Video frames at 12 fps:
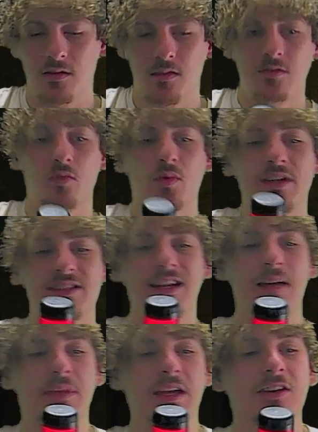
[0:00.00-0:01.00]
The
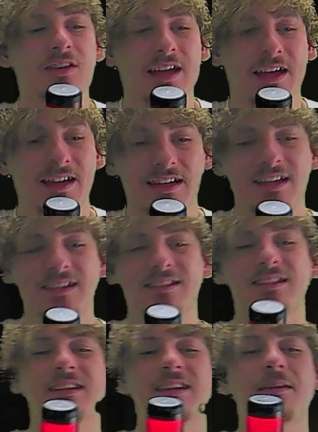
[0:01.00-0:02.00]
reason I'm here today is
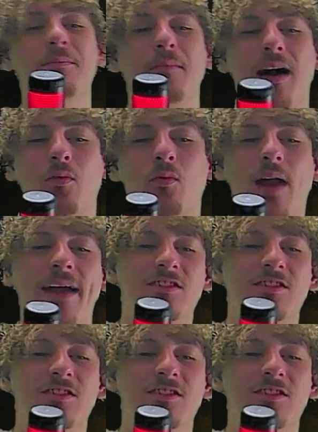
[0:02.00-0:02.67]
to get my rat